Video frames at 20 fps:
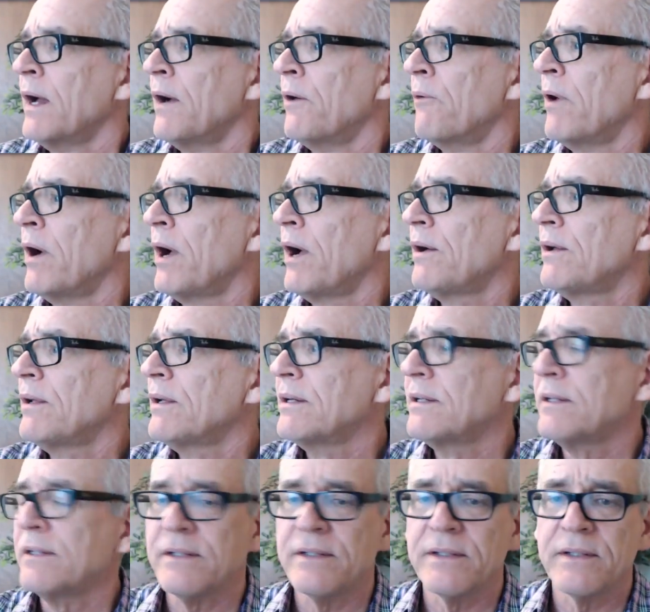Well,
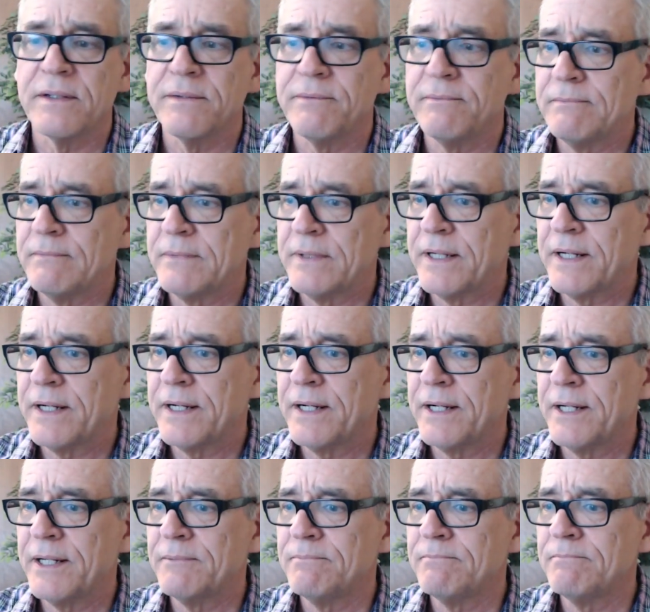
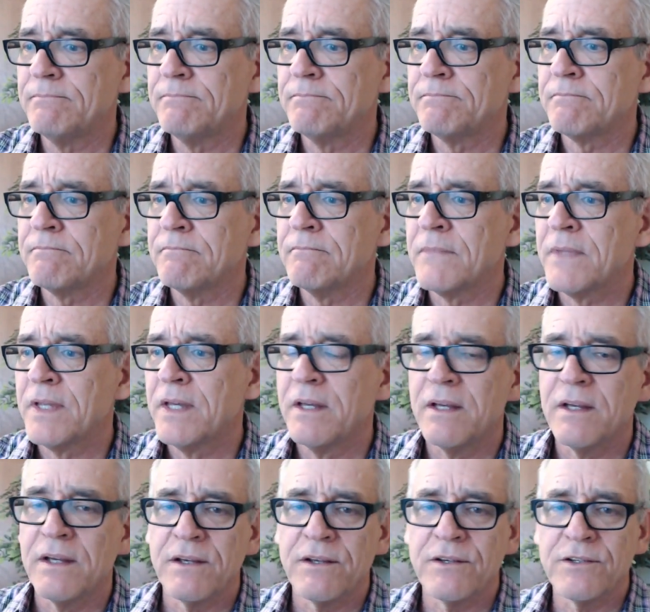um,
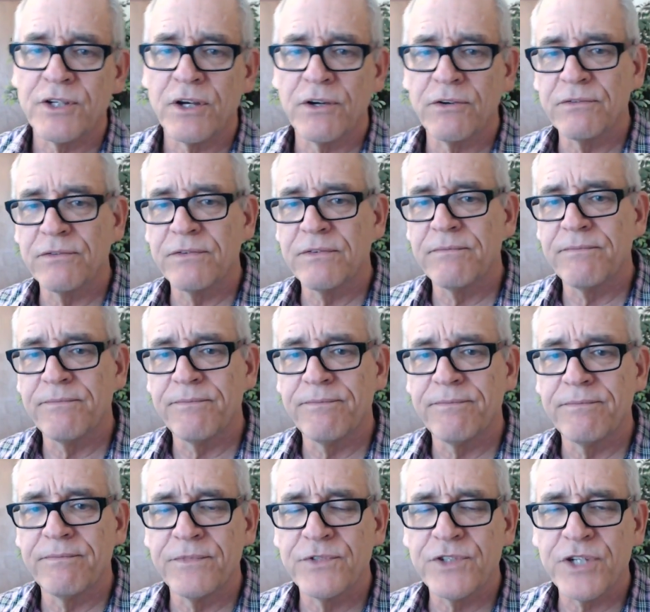so
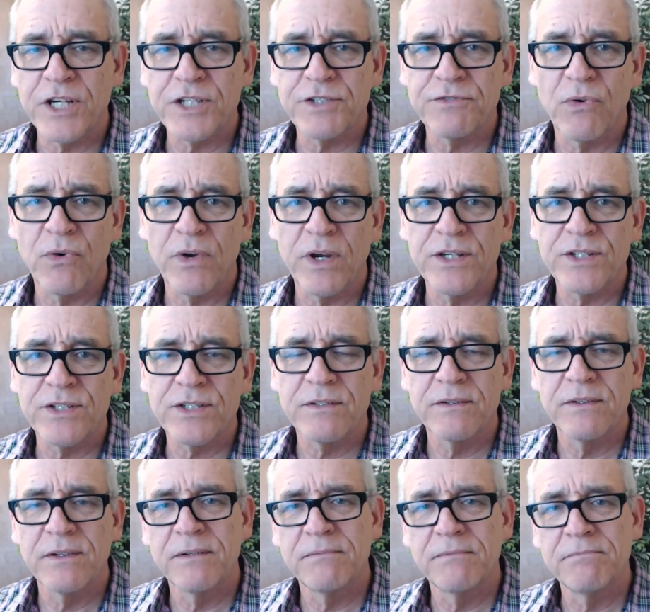chest voice,
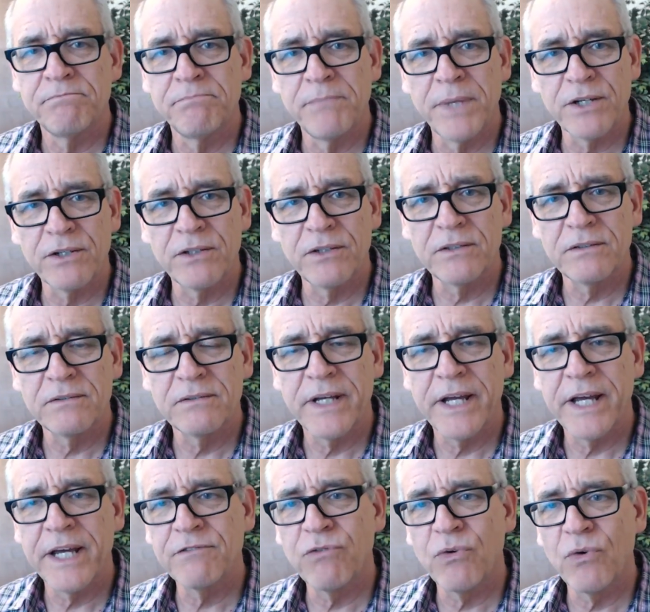middle,
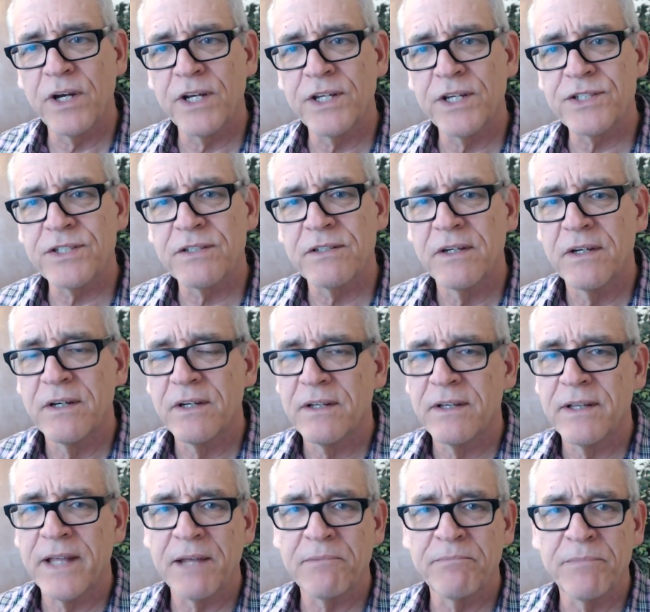head voice,
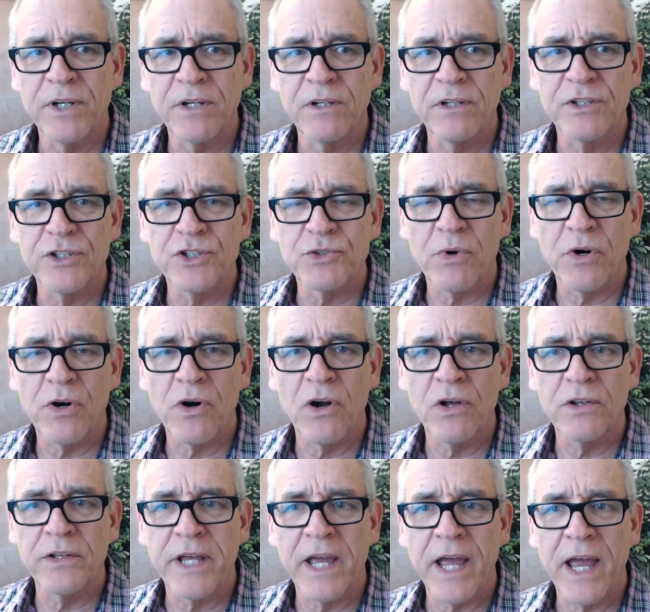that middle is where
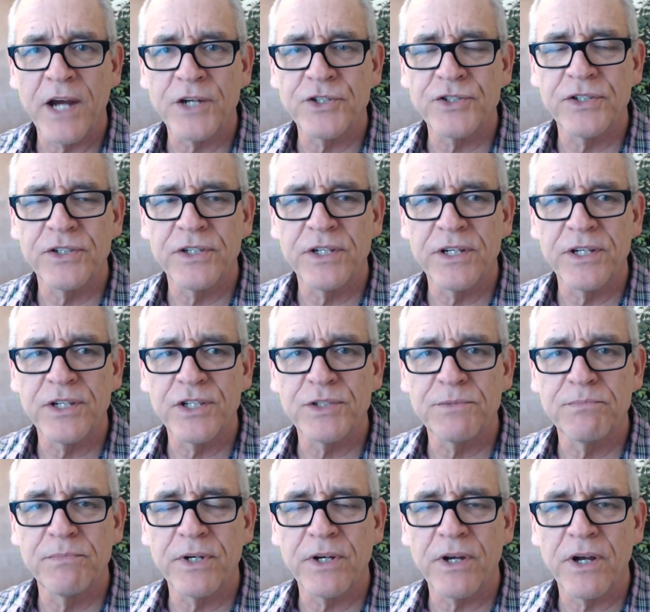all the action is
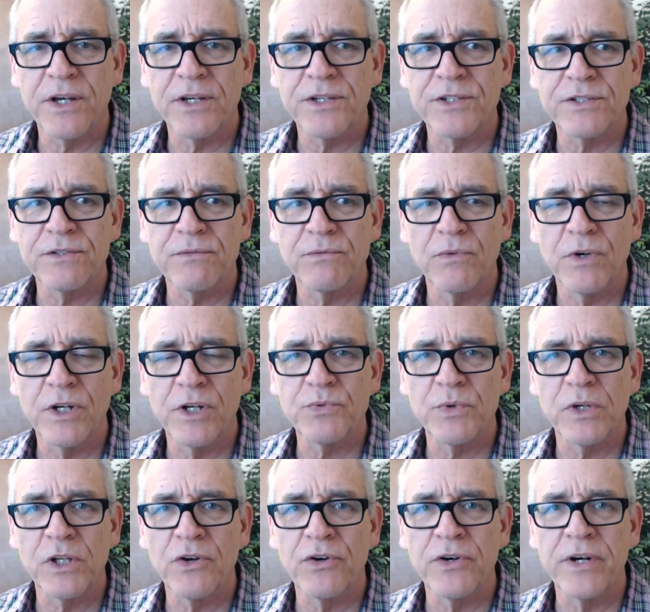because once
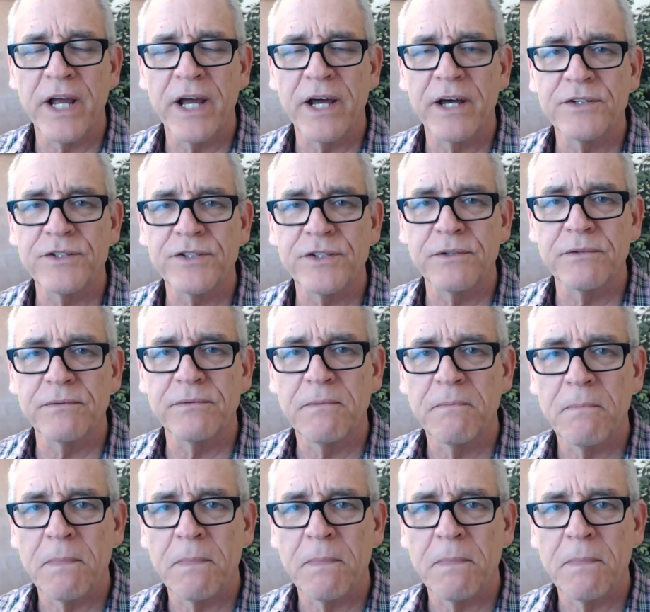we learn how to,